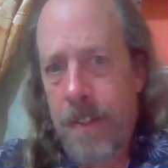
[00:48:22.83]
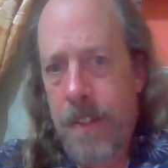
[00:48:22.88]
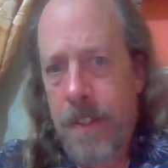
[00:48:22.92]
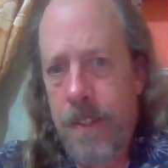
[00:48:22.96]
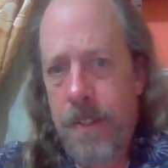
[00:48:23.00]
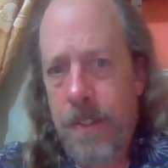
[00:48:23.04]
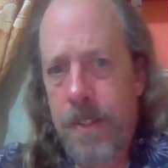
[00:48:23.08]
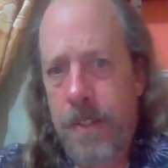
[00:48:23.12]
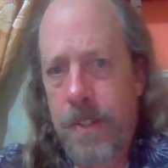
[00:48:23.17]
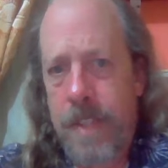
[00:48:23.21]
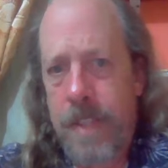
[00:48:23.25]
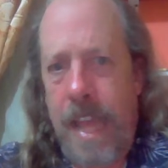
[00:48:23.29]

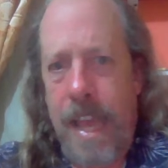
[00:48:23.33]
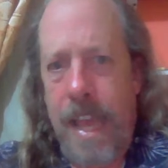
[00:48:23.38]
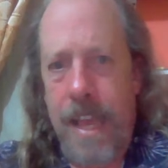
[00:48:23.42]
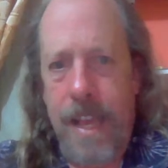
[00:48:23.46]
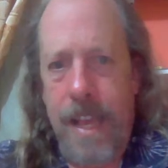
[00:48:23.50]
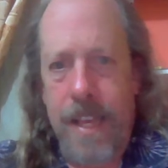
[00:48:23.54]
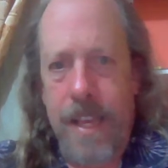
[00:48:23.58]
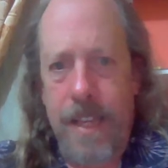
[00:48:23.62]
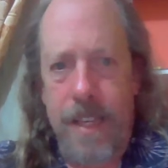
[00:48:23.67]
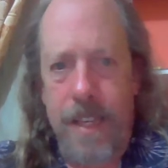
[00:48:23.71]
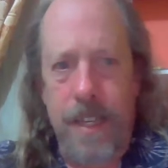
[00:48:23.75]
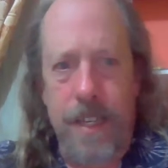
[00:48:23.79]

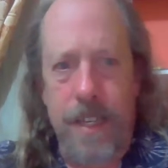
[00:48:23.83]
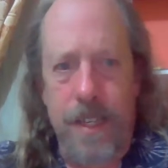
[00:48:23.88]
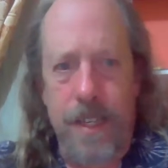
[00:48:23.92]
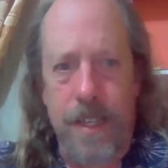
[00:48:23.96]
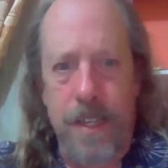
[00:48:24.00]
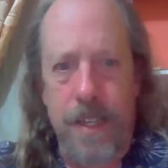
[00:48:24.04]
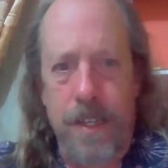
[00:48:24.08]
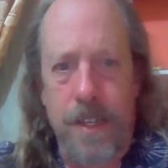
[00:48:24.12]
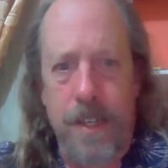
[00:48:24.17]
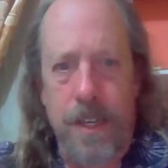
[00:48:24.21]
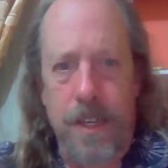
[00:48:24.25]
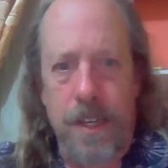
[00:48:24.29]
stay
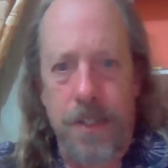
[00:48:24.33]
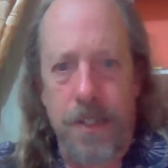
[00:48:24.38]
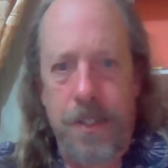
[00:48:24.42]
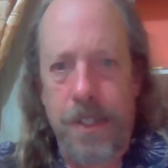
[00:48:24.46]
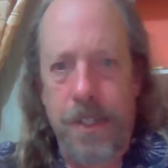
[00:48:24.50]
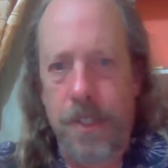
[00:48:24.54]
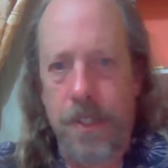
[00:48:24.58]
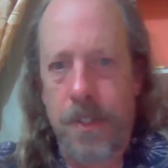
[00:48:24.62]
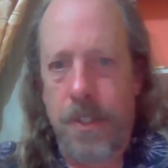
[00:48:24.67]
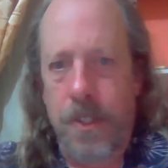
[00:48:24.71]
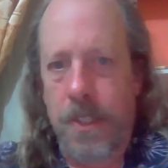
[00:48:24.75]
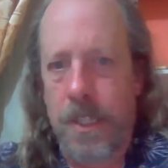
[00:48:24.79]
in
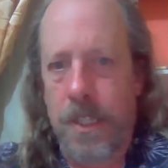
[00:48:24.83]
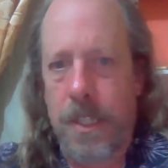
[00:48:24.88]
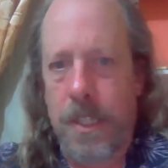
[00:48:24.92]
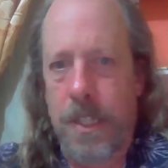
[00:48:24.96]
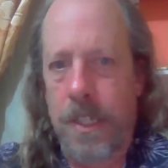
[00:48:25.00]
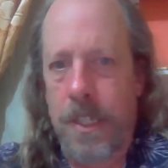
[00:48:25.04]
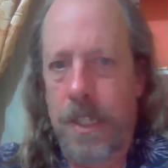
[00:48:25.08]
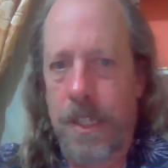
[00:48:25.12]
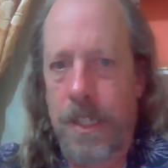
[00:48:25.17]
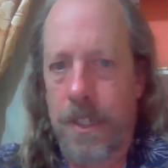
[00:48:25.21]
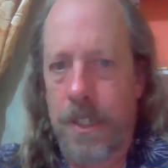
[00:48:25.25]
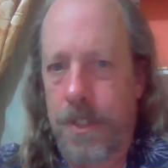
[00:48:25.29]

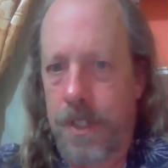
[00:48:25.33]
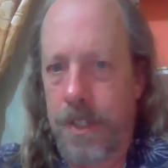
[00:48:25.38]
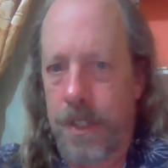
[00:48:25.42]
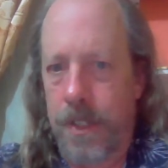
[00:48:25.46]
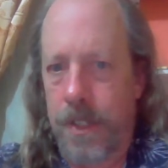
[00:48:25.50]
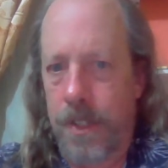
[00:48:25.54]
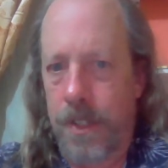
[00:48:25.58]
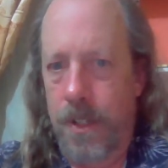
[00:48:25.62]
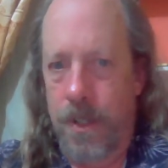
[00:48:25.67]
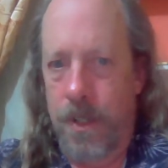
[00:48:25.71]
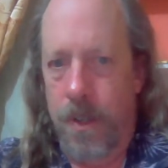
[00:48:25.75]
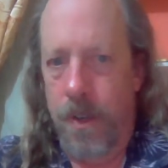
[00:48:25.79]
Tennessee
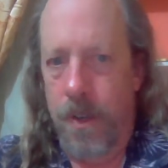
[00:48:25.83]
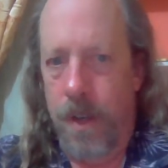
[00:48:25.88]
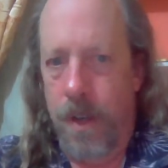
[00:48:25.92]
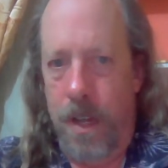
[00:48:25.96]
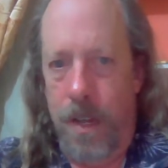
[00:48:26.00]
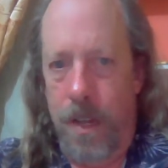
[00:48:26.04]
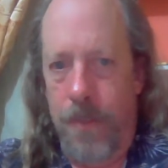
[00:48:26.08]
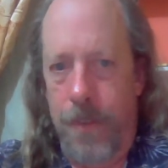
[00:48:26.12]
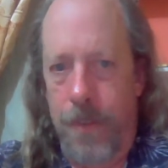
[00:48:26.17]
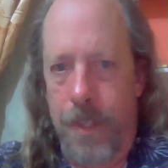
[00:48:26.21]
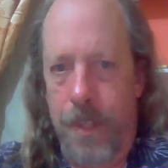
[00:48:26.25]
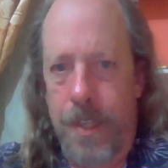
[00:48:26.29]

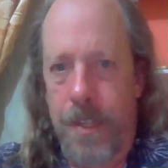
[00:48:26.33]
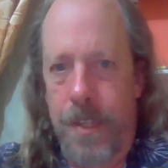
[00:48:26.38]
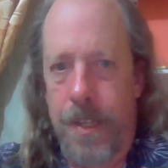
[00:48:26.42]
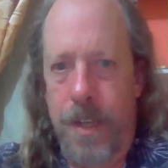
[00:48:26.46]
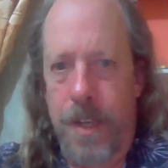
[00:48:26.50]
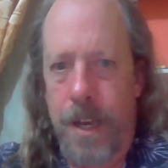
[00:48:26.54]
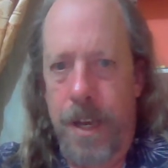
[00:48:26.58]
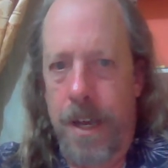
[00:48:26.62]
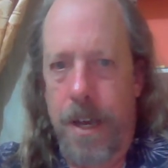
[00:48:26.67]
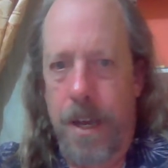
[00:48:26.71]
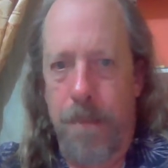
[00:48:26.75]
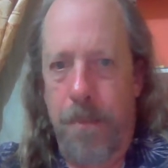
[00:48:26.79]
until the
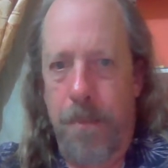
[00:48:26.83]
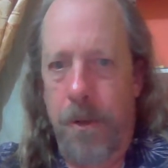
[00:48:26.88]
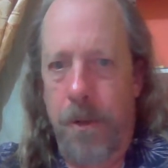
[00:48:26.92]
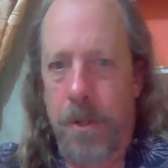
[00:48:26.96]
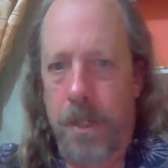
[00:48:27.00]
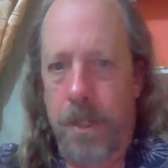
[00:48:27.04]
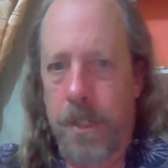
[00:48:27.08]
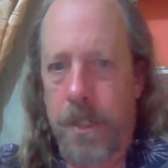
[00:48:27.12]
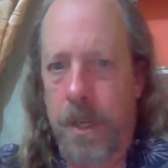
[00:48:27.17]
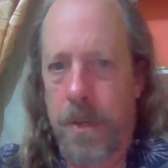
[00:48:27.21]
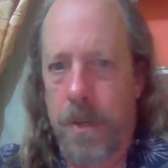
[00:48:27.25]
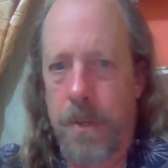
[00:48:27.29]

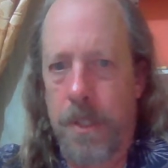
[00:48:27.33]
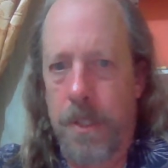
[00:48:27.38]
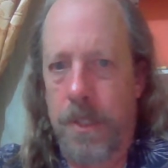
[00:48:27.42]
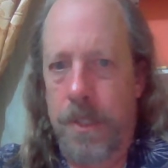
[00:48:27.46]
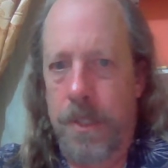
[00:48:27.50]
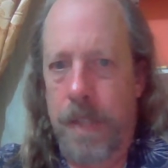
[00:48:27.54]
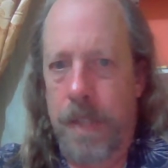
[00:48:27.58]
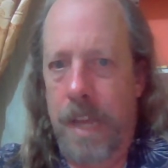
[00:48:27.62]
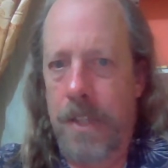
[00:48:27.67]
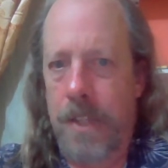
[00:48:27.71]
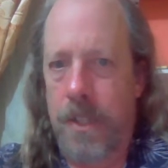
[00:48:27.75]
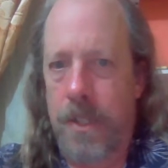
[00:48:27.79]
upper Ocoee
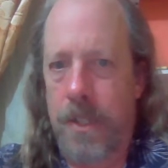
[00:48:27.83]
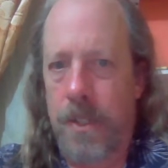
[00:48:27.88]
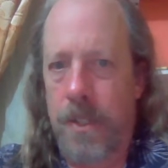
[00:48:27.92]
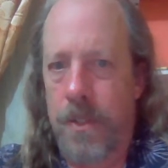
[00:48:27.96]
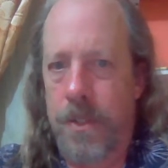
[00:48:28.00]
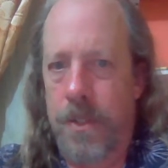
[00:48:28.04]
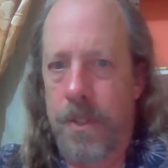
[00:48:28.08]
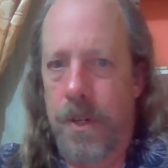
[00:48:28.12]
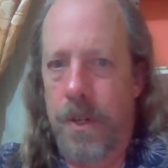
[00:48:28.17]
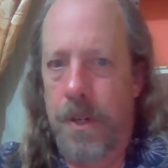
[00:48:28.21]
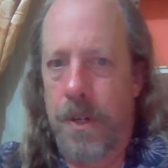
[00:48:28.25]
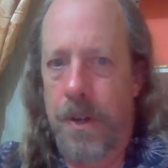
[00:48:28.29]
section
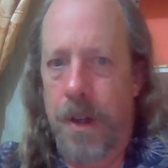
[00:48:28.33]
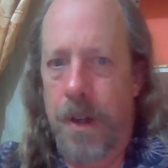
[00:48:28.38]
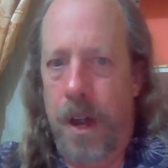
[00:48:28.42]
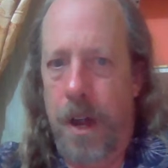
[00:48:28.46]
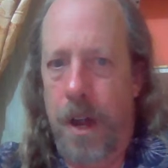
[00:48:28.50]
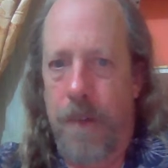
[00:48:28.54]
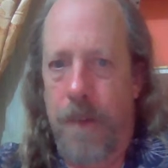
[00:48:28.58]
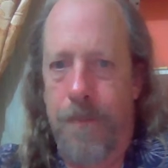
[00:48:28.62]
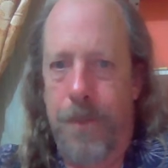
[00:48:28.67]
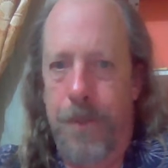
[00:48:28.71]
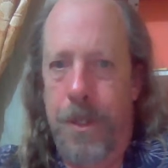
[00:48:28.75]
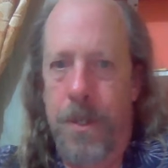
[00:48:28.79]
is turned
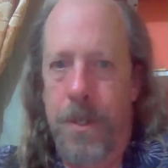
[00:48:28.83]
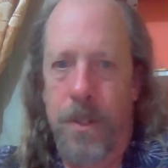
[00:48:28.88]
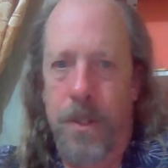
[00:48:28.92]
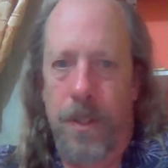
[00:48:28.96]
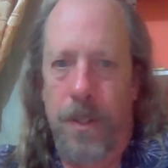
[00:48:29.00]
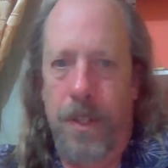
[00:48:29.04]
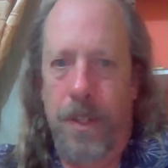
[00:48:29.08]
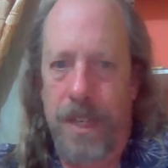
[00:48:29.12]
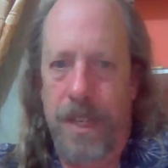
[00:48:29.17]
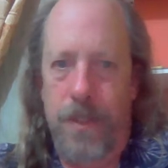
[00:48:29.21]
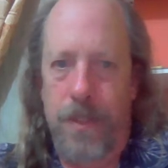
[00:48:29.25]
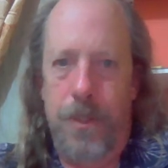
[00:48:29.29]
off.
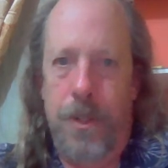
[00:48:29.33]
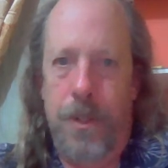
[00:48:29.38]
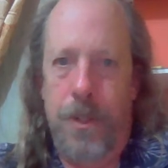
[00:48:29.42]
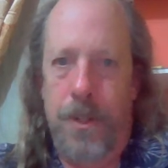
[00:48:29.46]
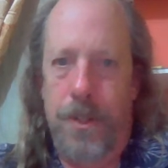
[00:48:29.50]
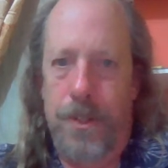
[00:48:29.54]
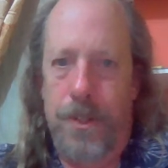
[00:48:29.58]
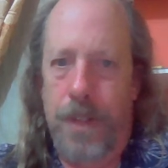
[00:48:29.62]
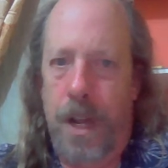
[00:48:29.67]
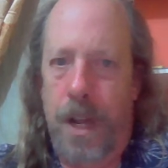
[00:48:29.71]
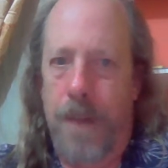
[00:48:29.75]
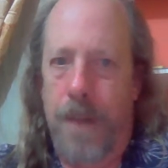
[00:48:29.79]
Generally, it
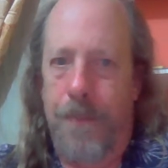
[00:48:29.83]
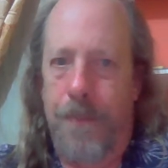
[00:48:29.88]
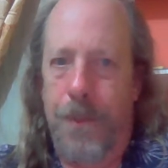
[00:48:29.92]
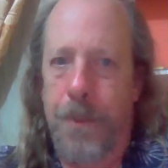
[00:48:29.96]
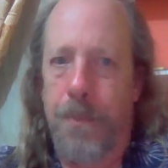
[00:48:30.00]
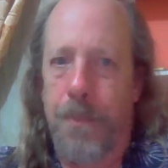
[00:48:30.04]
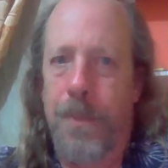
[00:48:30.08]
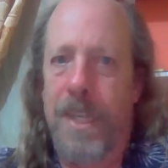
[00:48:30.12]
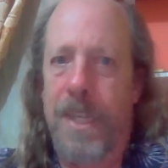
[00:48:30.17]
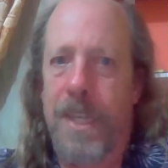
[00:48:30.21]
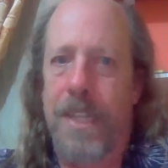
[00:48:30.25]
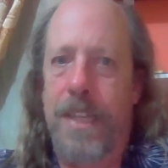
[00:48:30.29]
turns off the
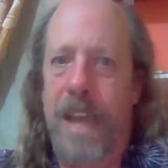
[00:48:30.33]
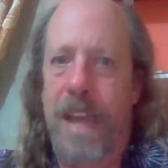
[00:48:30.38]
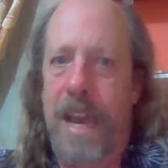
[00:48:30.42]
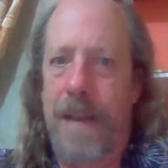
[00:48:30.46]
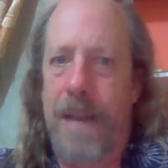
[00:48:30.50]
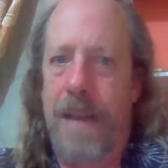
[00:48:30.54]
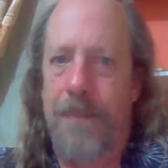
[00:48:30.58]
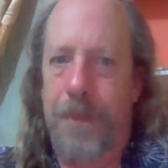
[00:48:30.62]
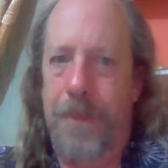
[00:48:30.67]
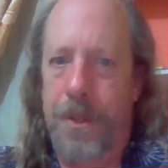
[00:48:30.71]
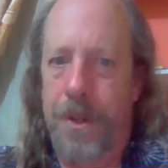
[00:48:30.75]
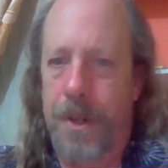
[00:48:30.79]
week
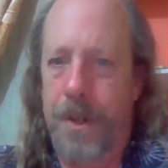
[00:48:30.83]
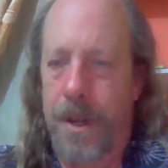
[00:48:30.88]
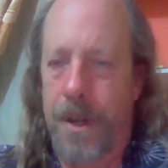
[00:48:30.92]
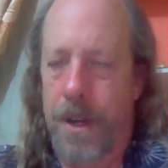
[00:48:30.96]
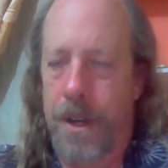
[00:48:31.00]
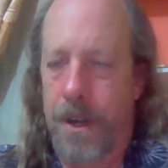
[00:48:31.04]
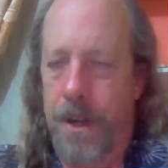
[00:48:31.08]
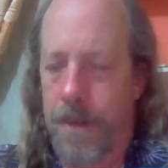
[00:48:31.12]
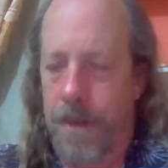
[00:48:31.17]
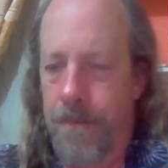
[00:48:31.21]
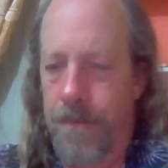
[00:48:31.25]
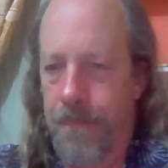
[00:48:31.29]

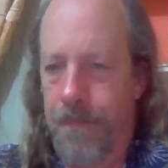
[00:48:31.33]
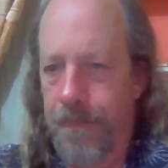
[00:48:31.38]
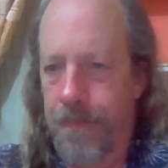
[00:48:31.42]
after